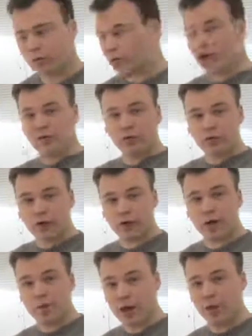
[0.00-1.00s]
They have free
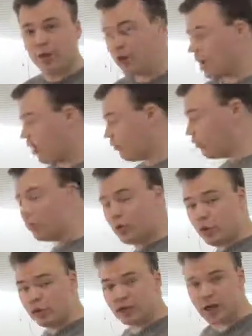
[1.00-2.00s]
bandwidth, they have
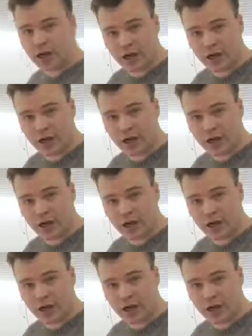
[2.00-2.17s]
computers that I